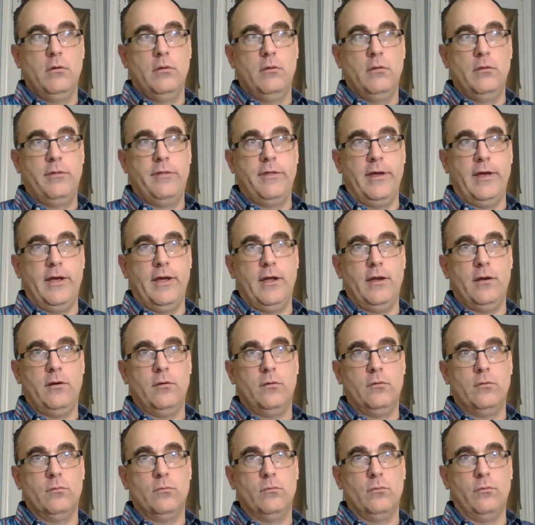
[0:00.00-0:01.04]
that
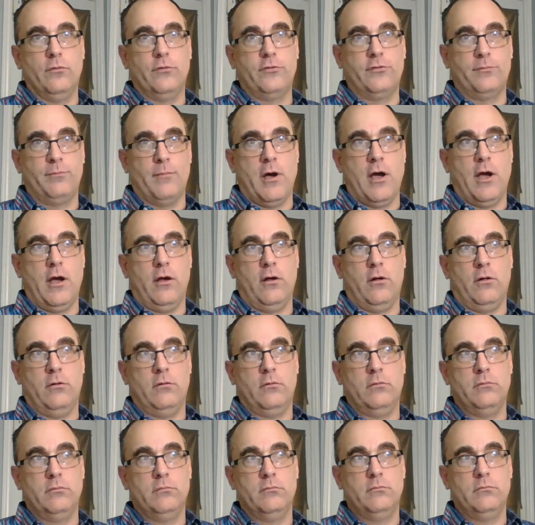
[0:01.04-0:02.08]
will smile